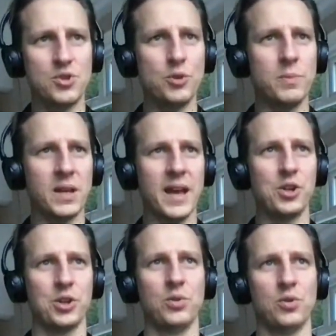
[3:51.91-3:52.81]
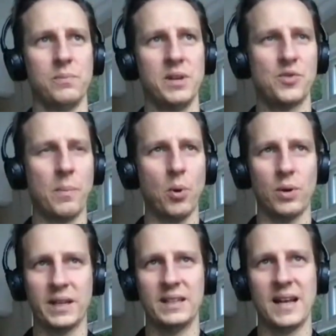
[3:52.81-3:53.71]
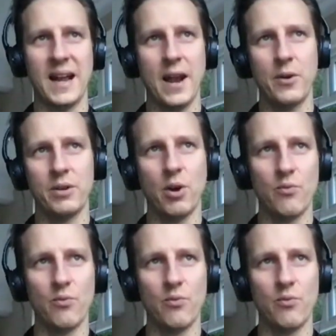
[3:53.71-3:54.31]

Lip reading: duplication or misreporting in that area.